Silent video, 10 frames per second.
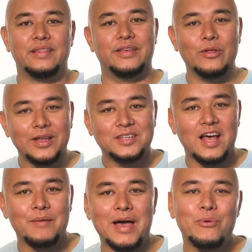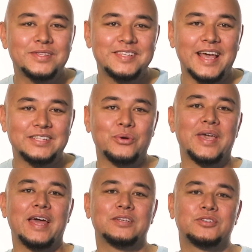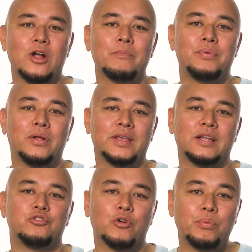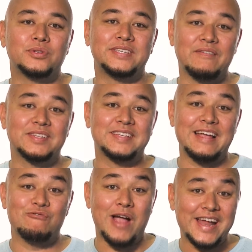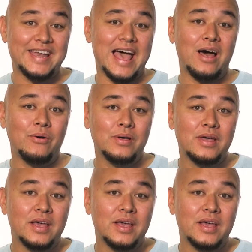The only time I would say it's okay to start building a Drupal seven site right now